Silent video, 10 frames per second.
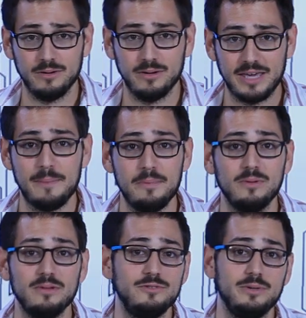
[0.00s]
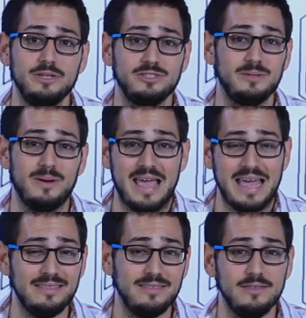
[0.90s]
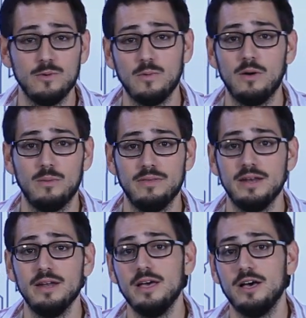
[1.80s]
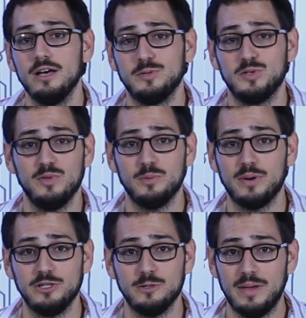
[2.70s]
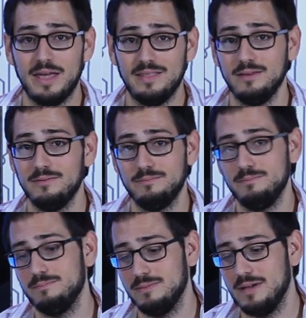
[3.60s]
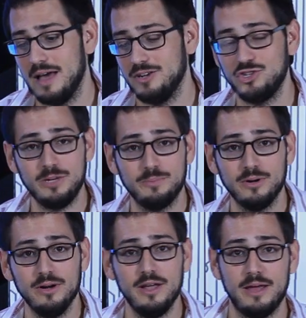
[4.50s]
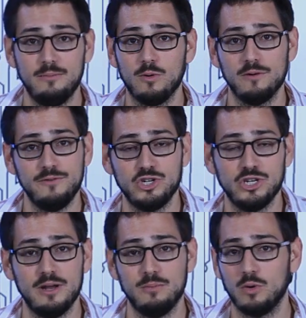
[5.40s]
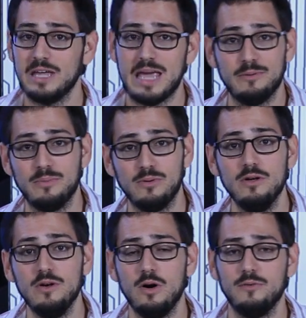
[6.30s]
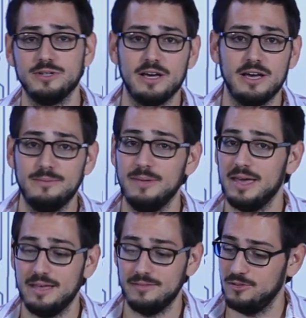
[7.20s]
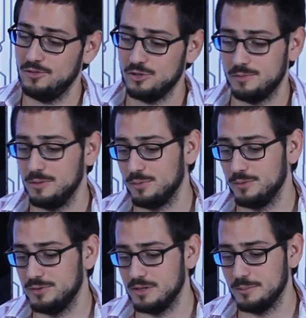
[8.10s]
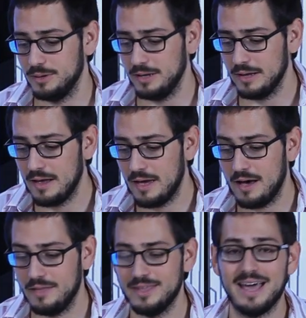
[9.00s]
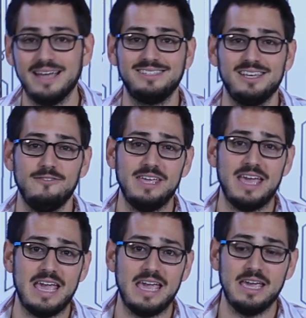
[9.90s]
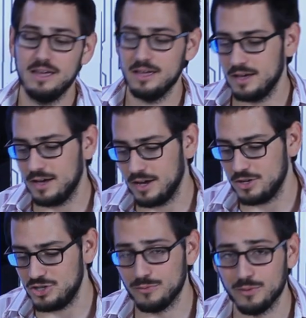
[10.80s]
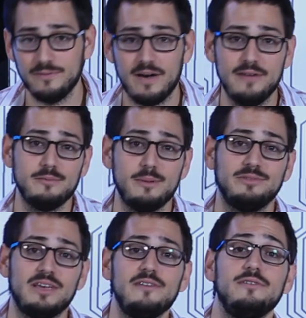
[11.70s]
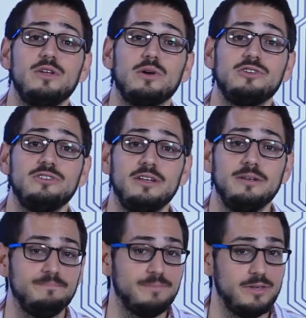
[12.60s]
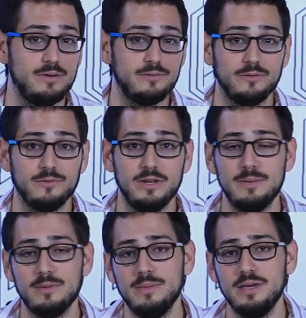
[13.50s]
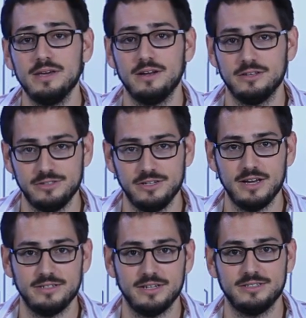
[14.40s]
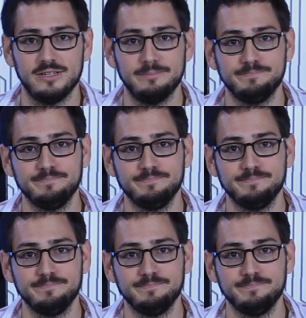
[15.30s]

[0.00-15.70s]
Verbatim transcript: you know capable of doing just about anything that you want with it, uh, especially for the price you're paying. They've gotten cheaper and more efficient and more capable over time, and this is just the proof is in the pudding. Uh, the 970A uh, G45 from MSI. If you have any questions on it, you can feel free to email me, and I'll see you guys next time.